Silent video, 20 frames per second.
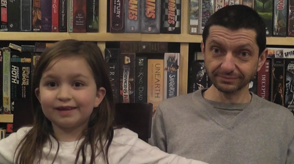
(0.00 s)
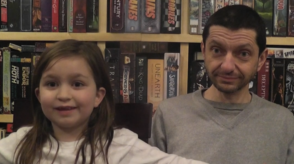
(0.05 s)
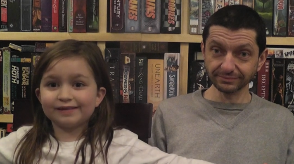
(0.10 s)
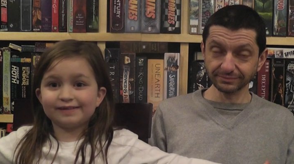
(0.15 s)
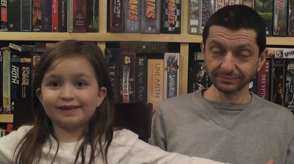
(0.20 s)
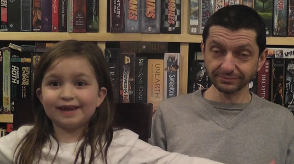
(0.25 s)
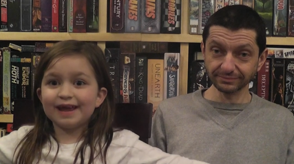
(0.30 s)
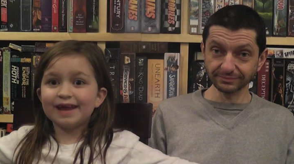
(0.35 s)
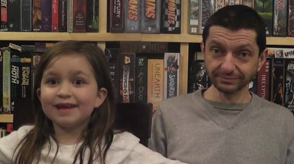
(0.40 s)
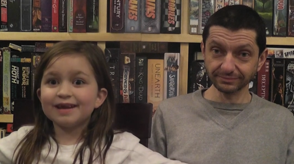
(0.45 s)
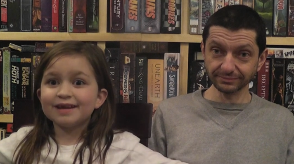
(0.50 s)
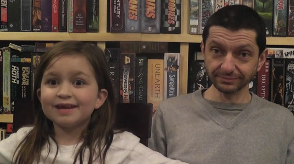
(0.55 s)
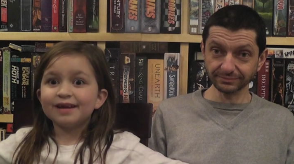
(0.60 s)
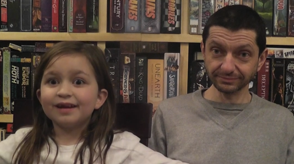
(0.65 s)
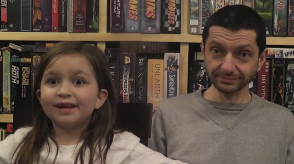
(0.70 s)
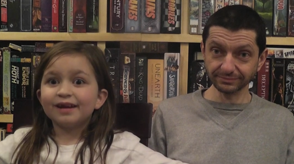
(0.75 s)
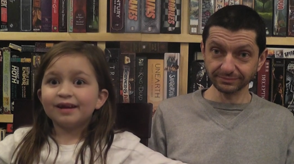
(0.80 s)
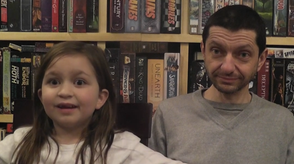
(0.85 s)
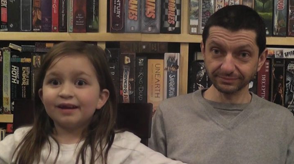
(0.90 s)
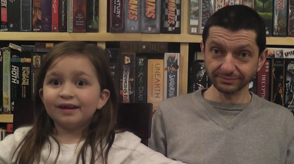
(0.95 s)
Speaker 1: the, the tent
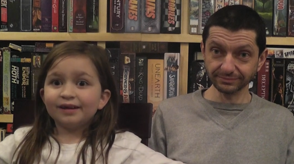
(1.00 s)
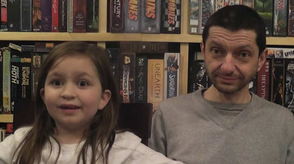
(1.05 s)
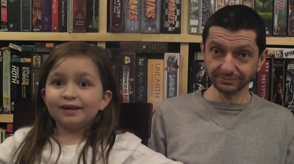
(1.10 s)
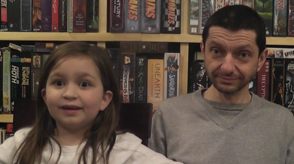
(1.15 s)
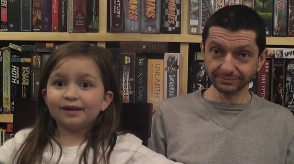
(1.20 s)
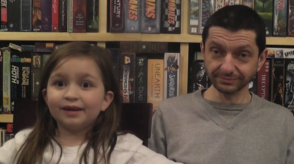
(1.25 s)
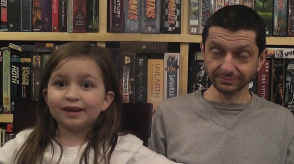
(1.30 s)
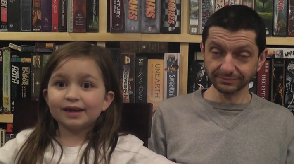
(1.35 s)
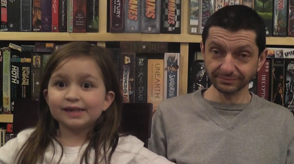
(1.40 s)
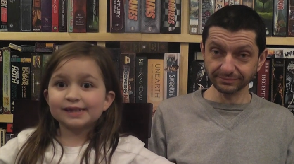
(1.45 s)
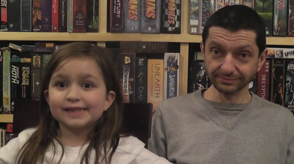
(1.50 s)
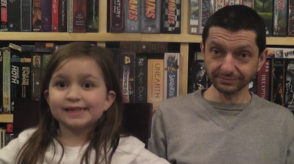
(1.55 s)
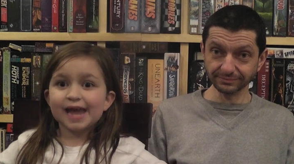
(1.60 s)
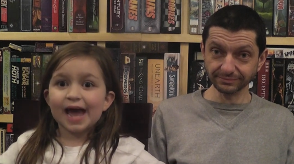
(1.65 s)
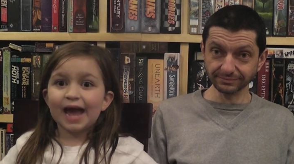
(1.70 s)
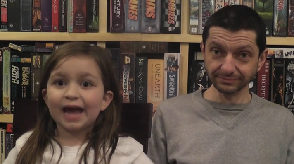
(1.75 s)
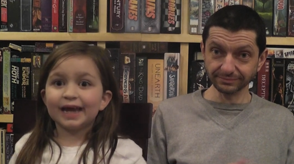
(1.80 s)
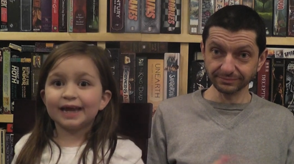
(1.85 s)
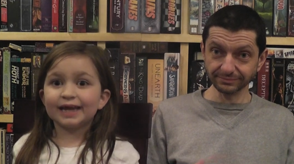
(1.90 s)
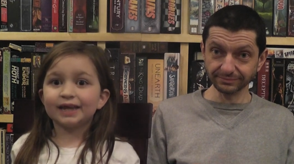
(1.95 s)
is
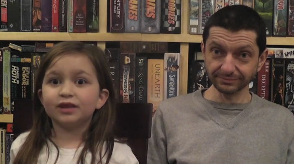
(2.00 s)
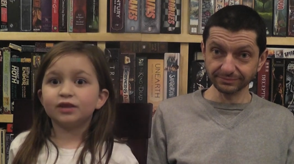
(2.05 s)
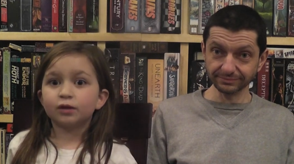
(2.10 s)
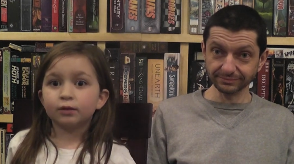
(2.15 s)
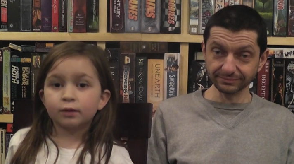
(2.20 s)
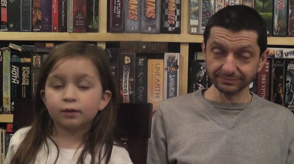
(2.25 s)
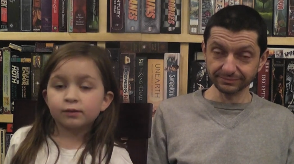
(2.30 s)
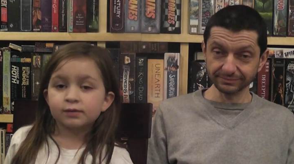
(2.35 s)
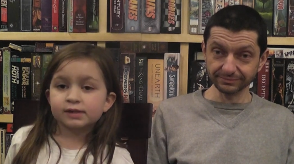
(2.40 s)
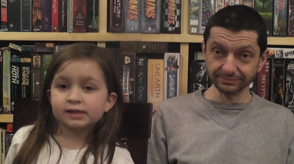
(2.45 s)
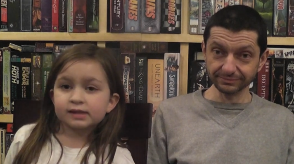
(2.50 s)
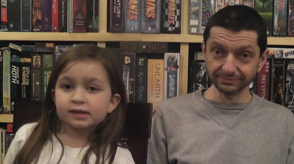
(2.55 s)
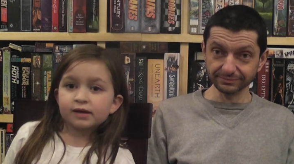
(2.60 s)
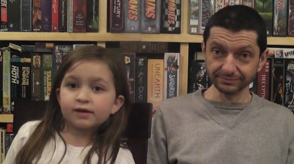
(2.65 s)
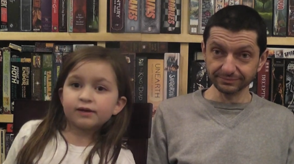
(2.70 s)
not in those